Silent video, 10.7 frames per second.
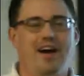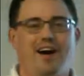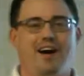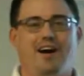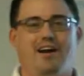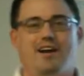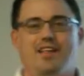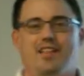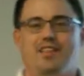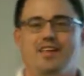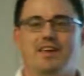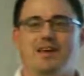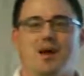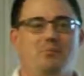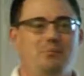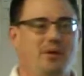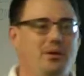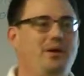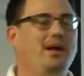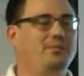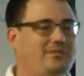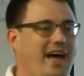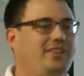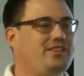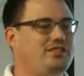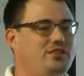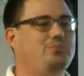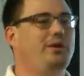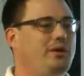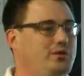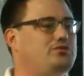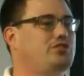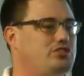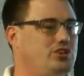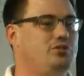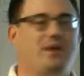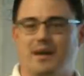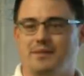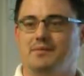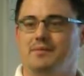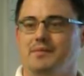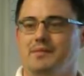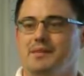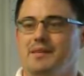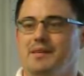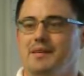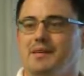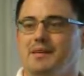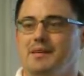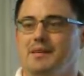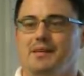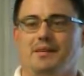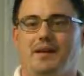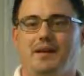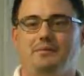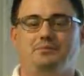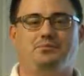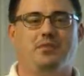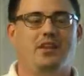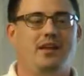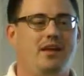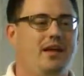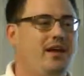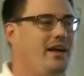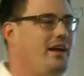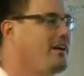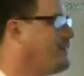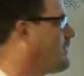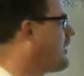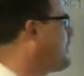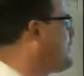are the programs that the super user should run. Right? You're going to